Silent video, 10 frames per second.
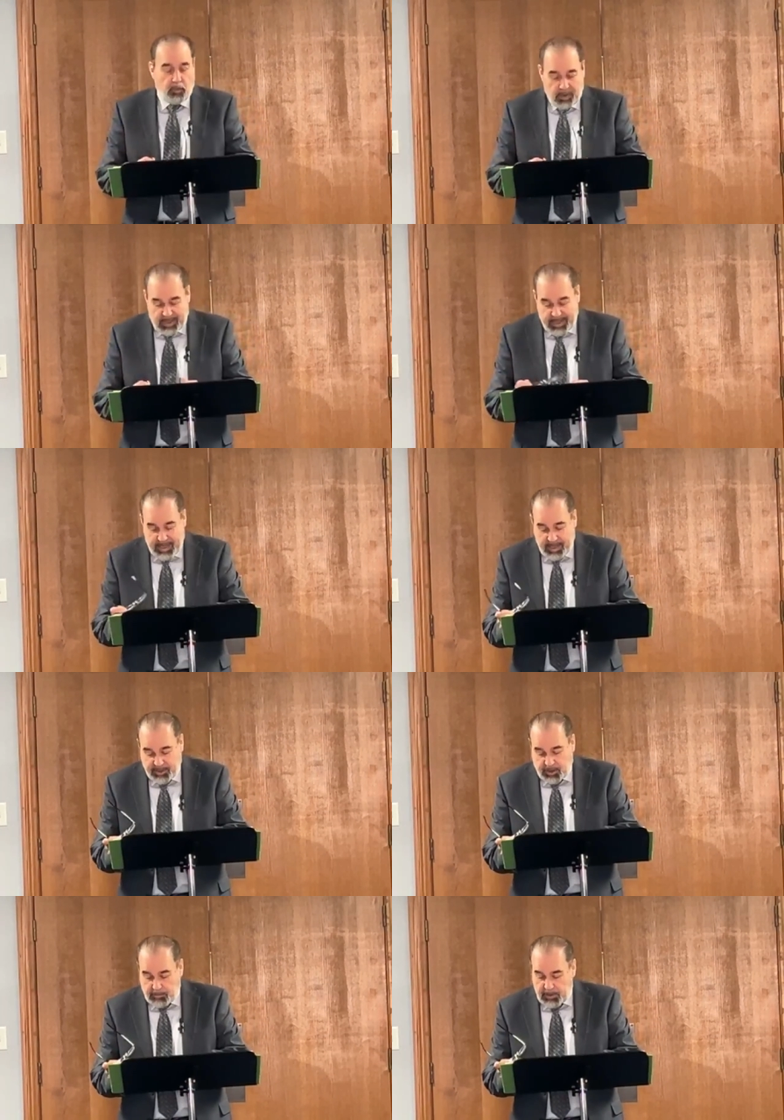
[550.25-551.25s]
who
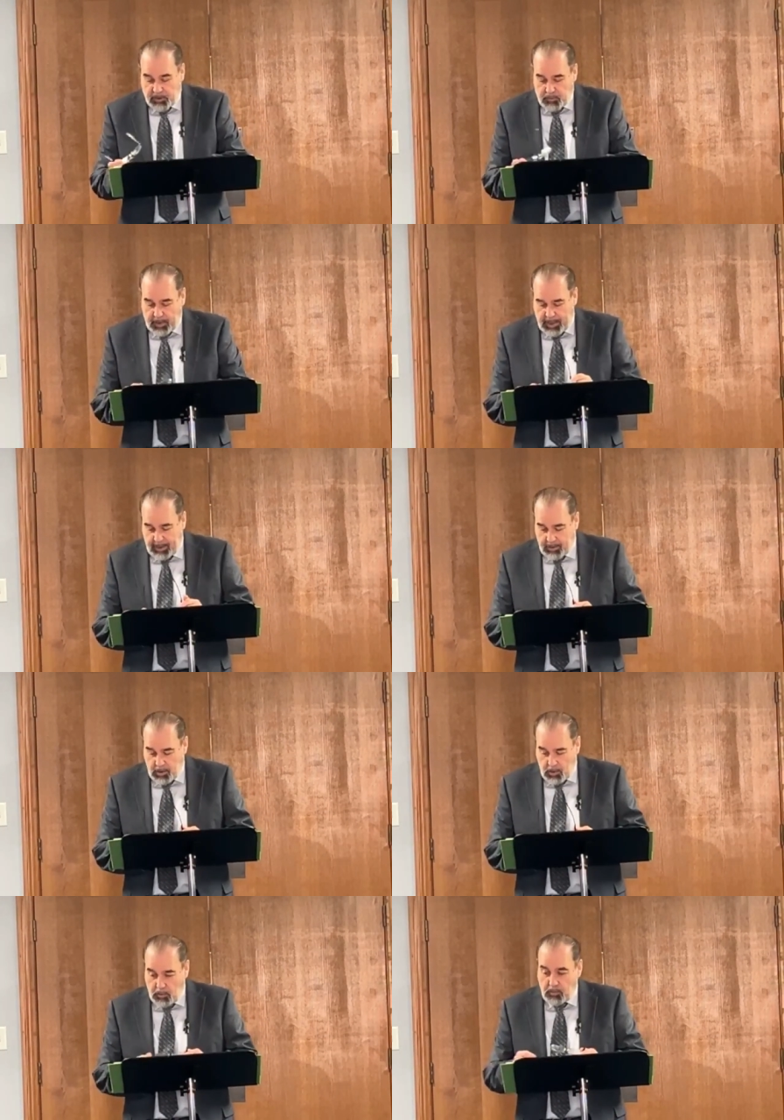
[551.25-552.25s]
needs to be
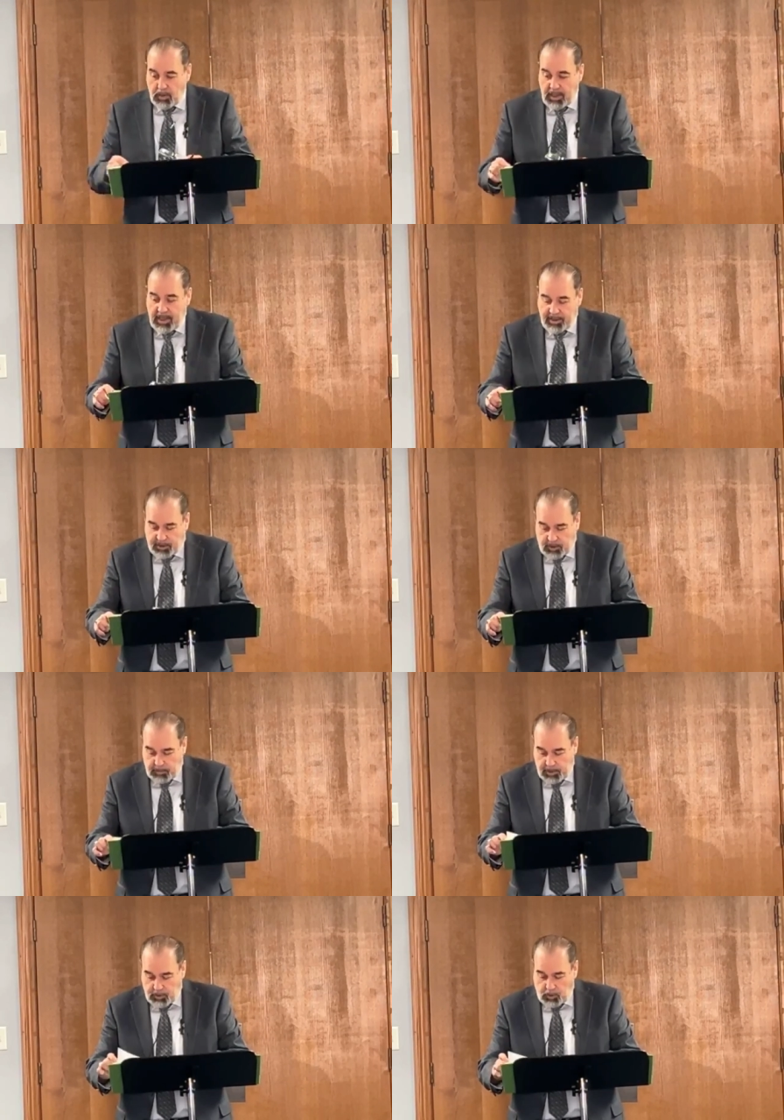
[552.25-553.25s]
trained, who needs
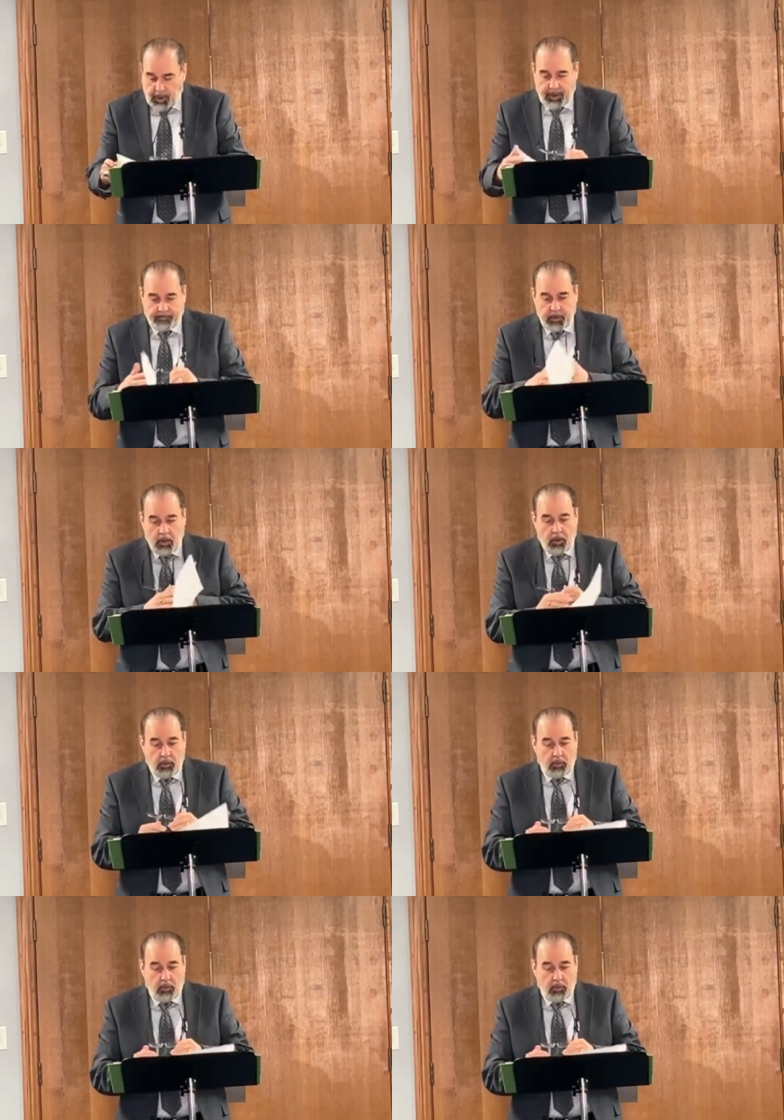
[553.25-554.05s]
to be taught,